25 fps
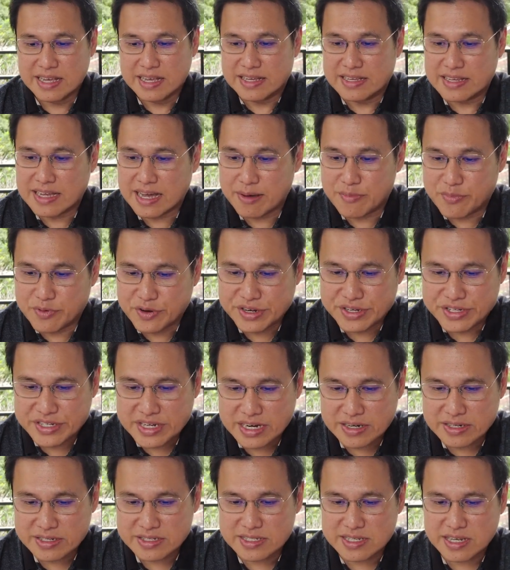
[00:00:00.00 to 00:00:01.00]
Yeah, at
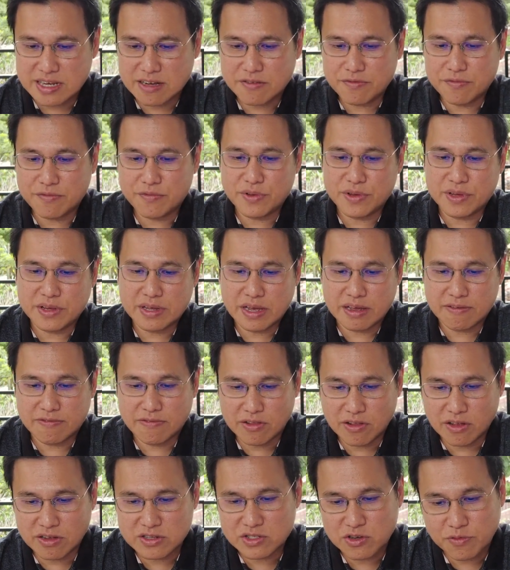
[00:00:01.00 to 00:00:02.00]
Berinchang itself, we have
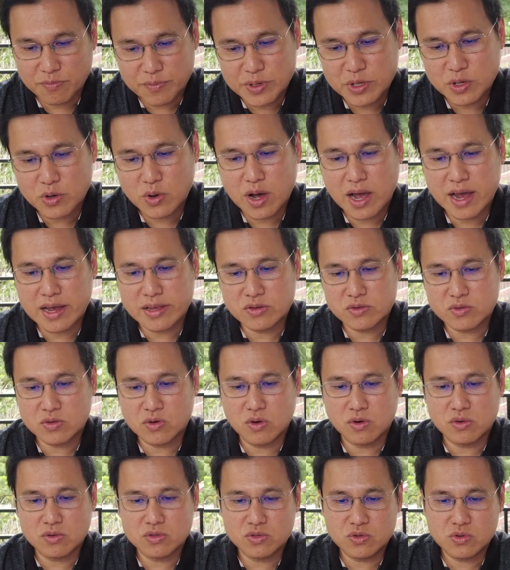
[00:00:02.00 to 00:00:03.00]
lots of POI to
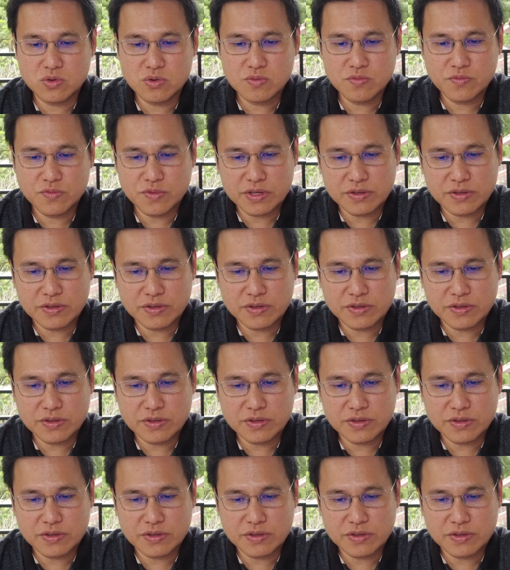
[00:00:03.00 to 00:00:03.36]
go to.